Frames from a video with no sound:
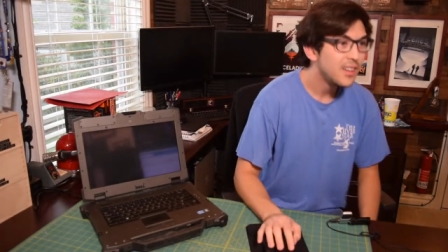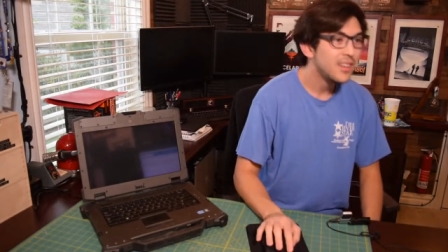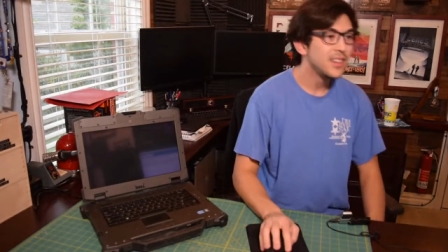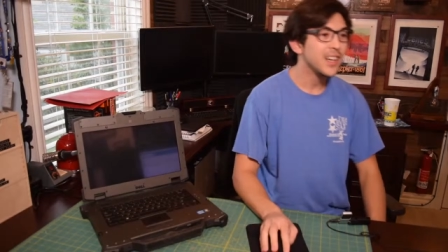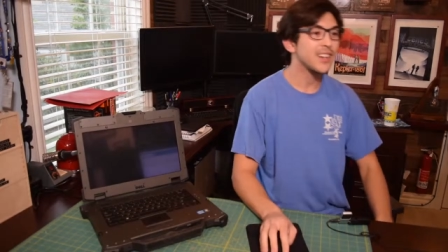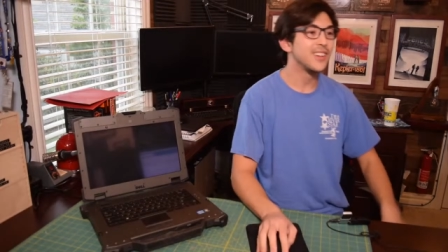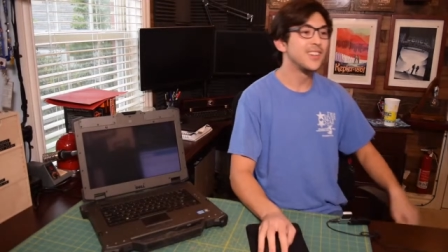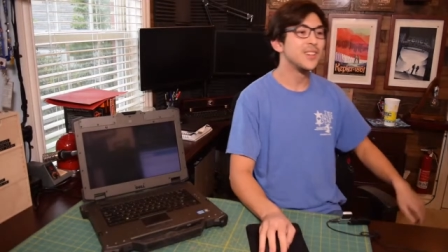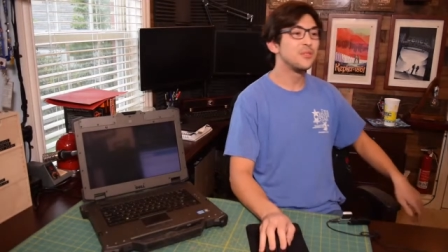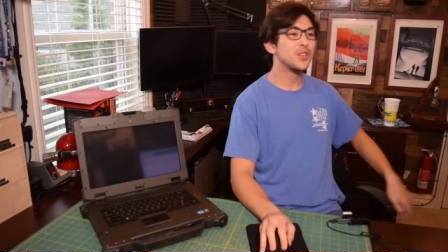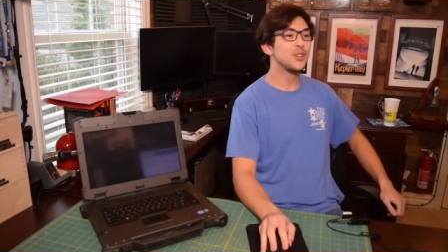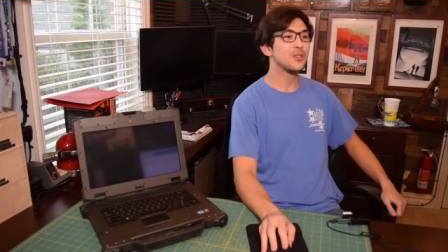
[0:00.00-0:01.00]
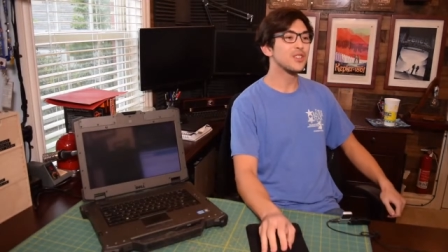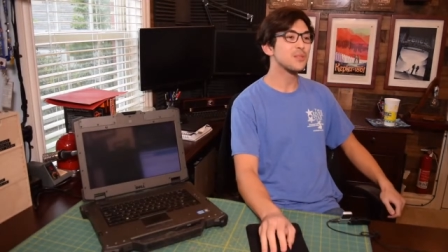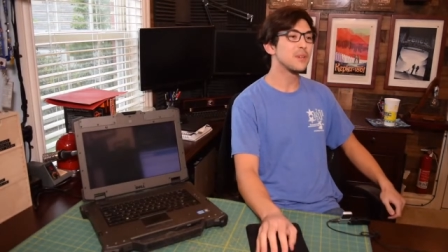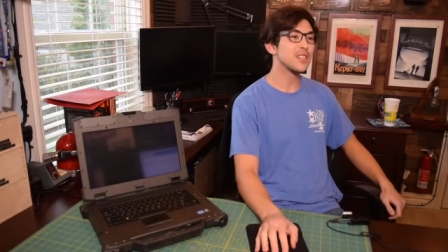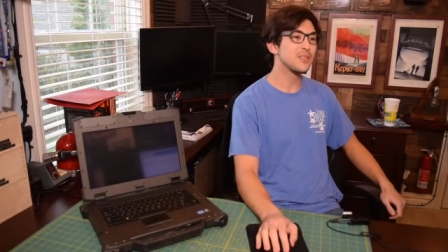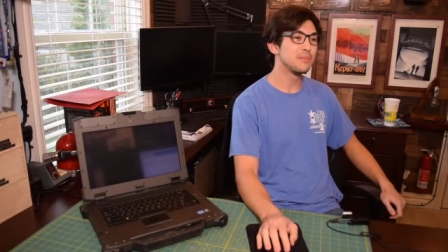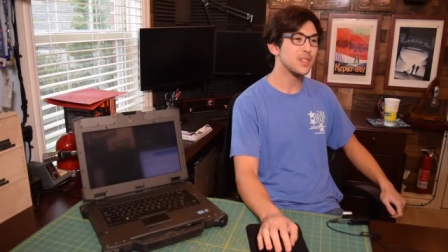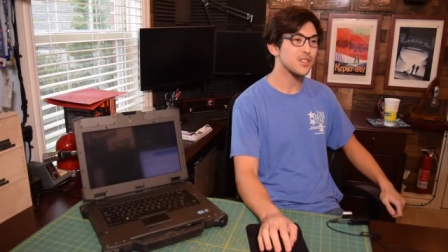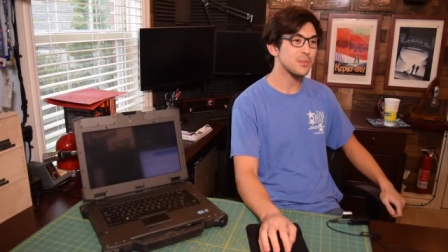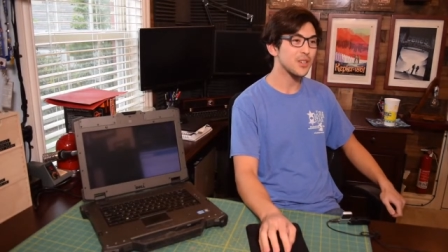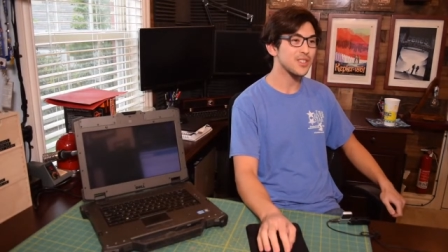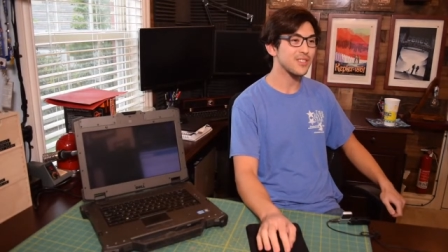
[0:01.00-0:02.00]
Yeah, gonna need a video of the specs and
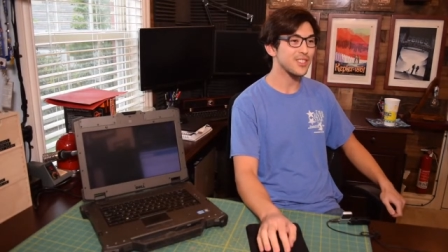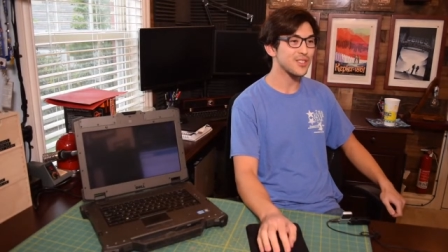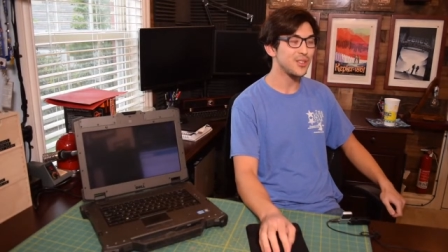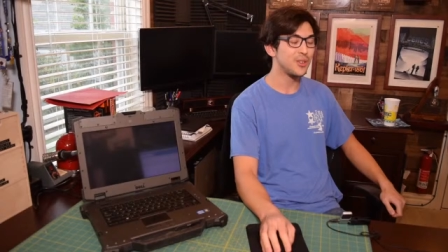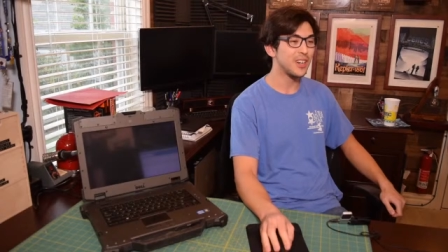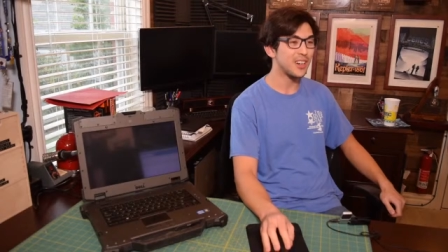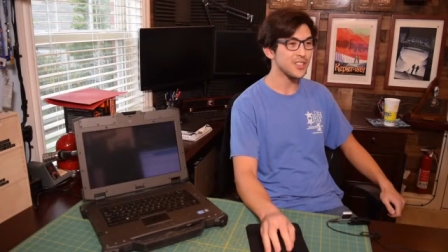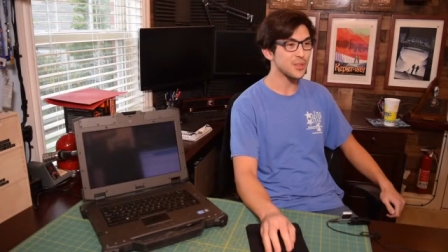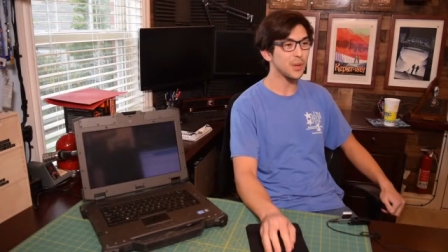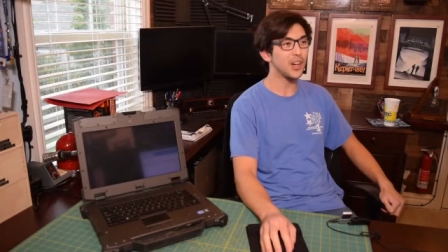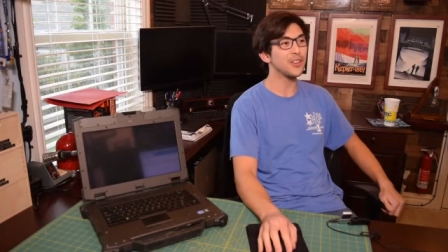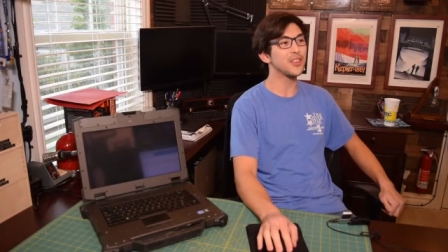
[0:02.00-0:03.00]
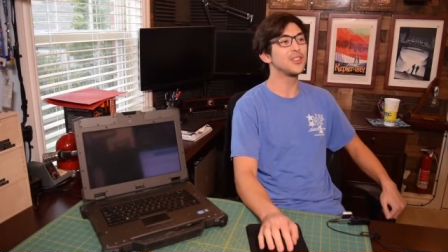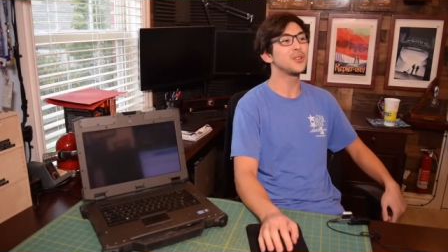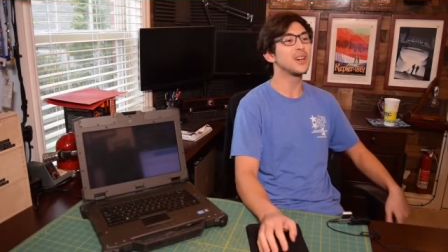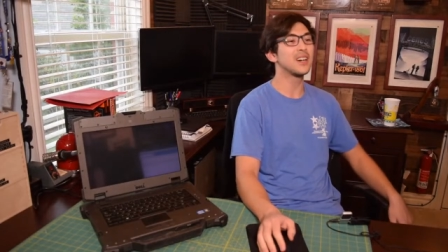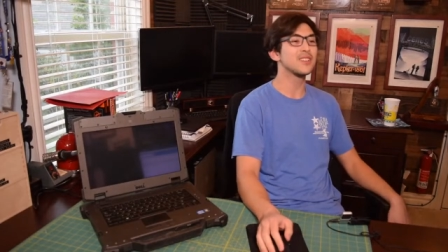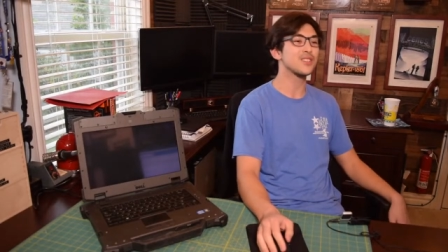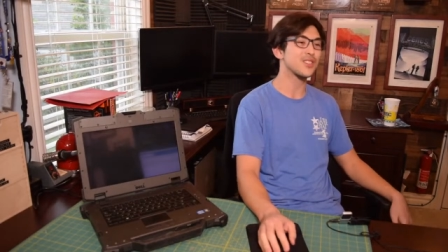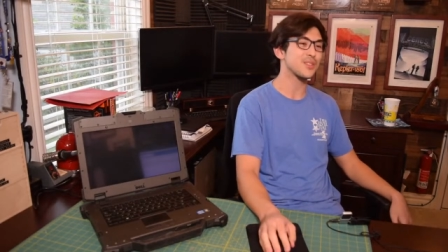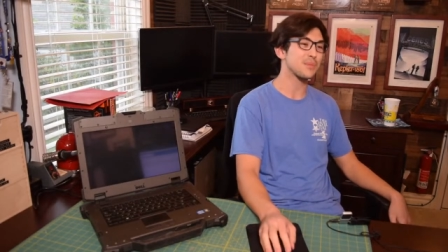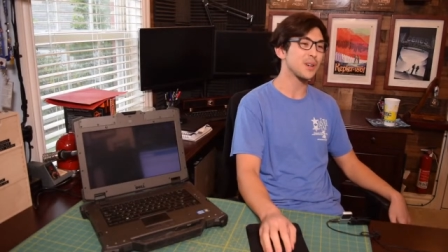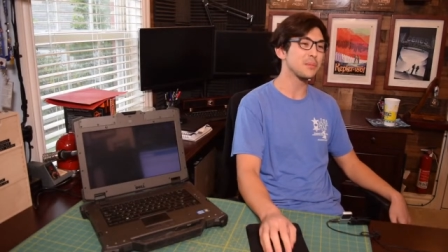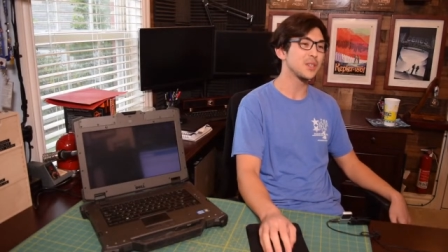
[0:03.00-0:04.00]
benchmarks of this new house. Well, the new house is
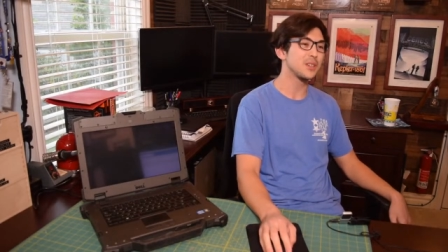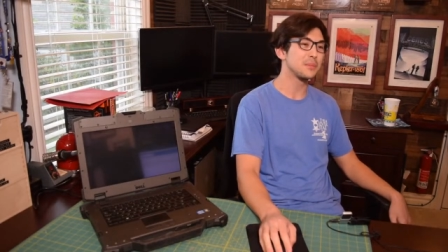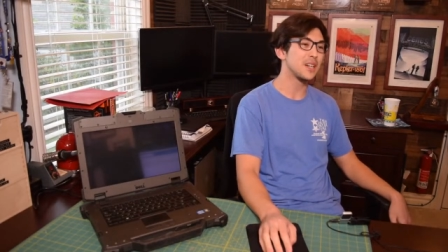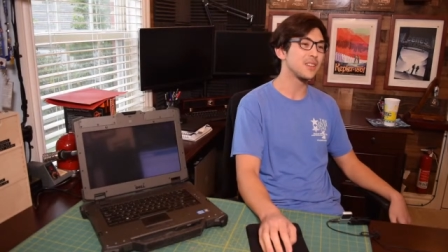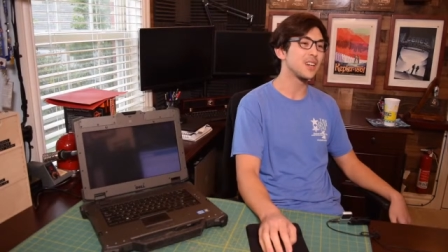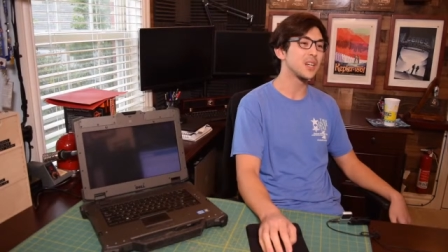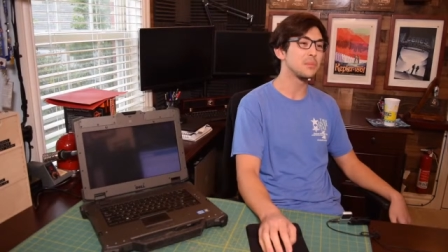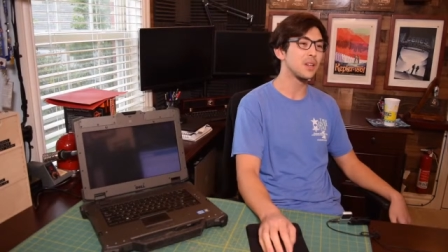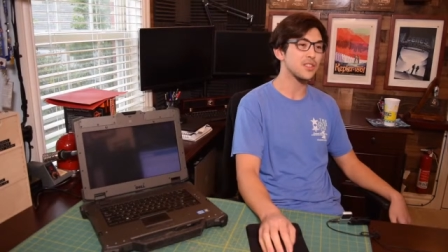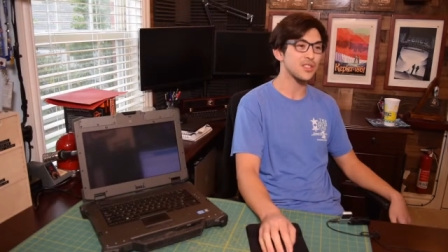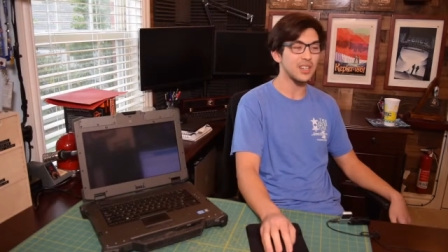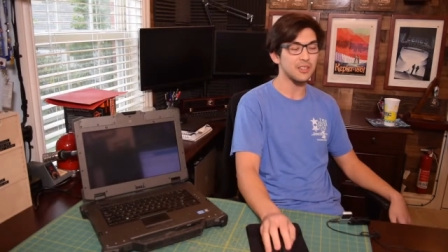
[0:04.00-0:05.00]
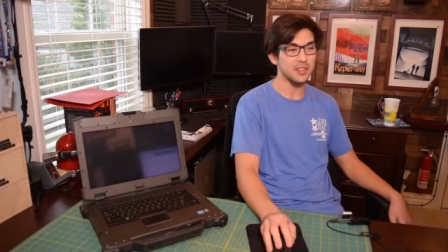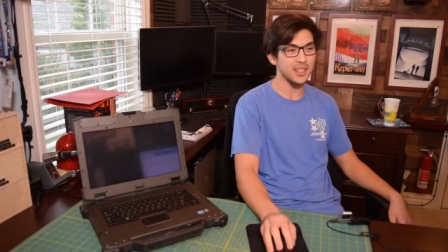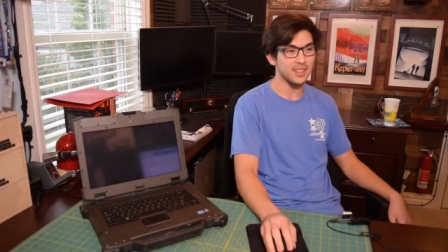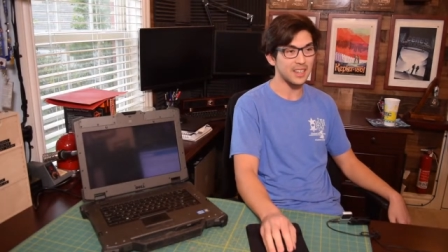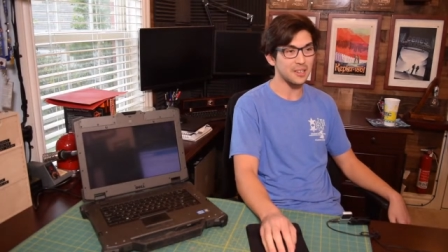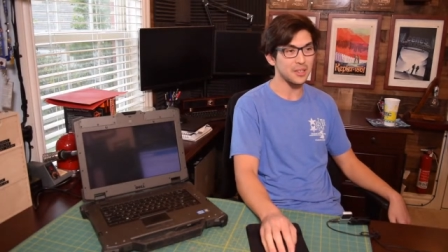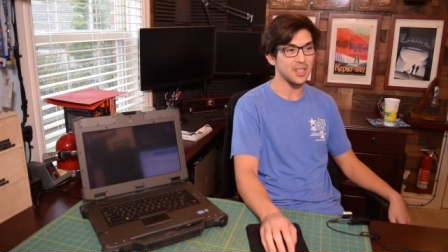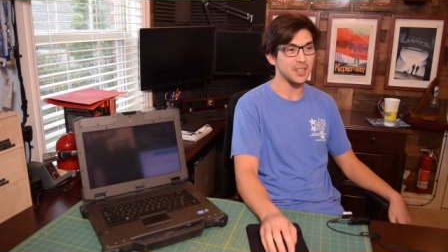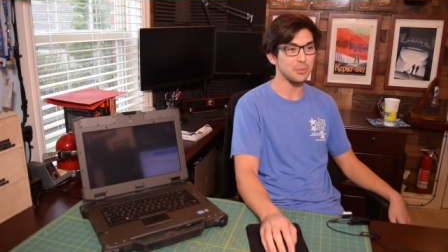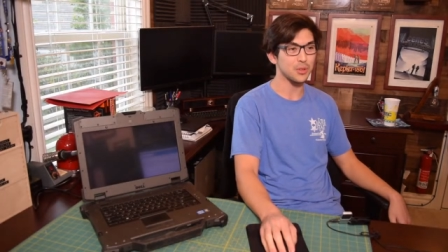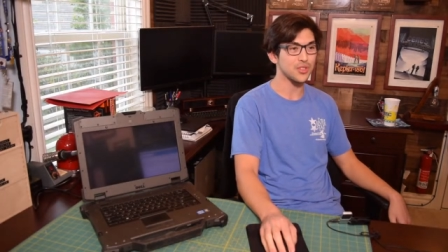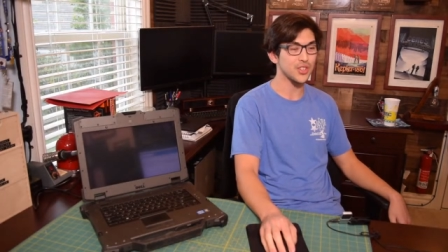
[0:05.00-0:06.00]
probably about nine months out right now.
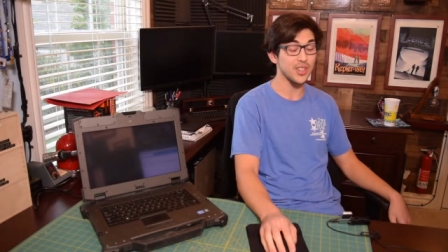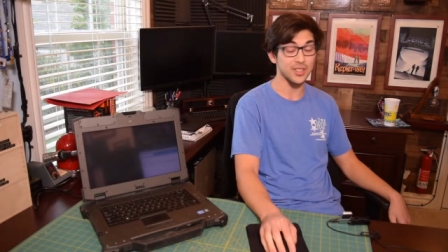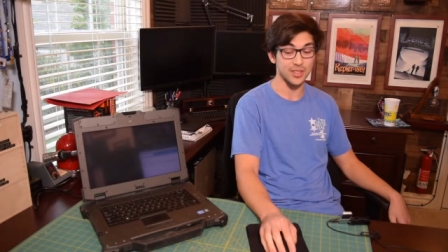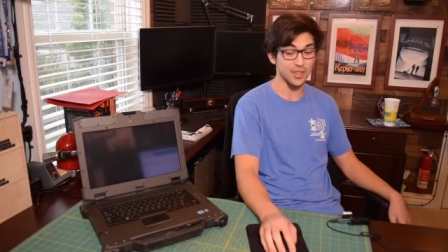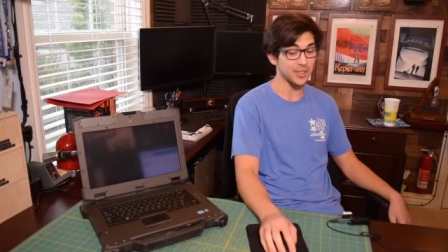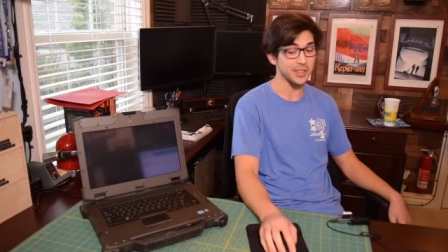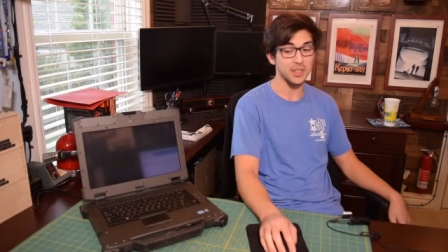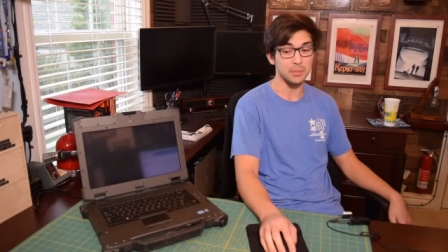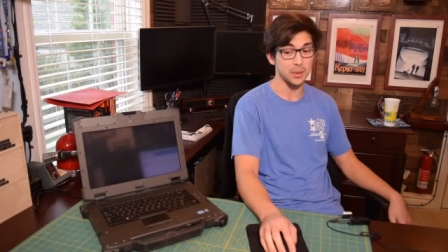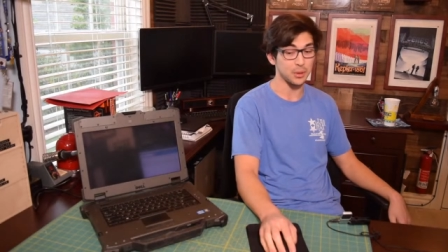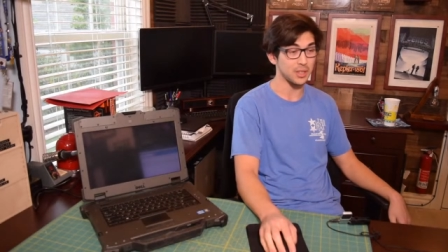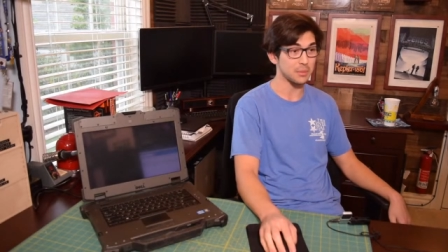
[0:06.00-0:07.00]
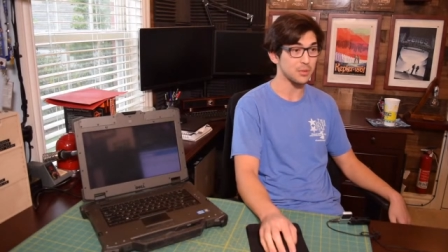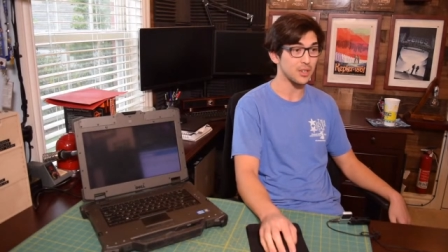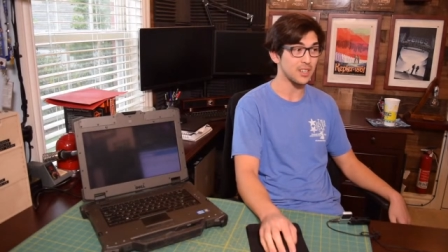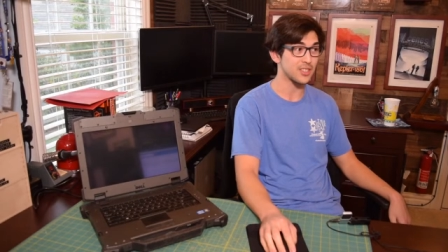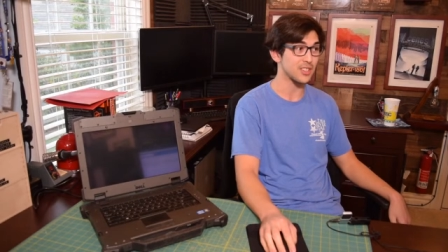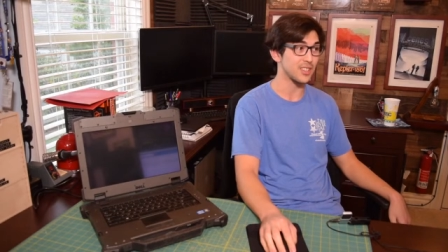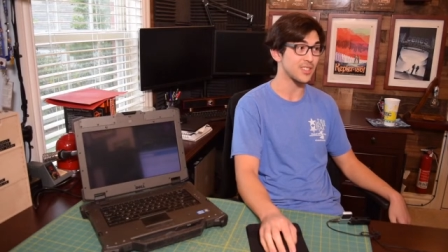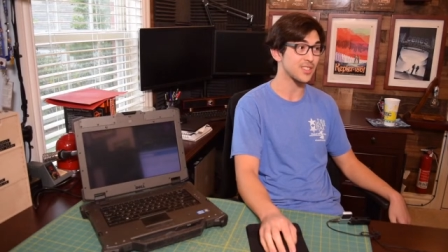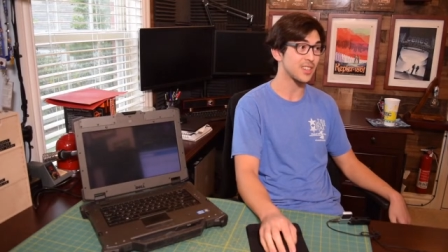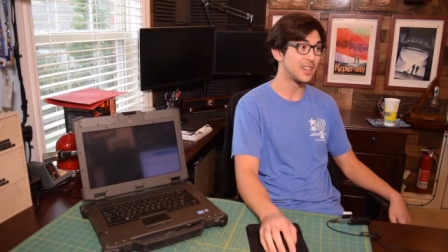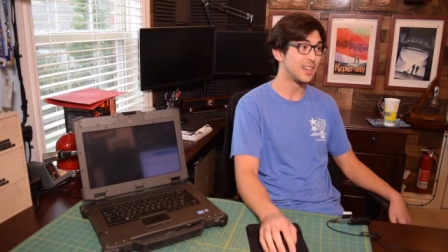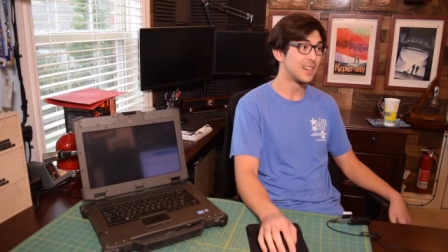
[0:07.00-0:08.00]
Uh, we're just starting the building process.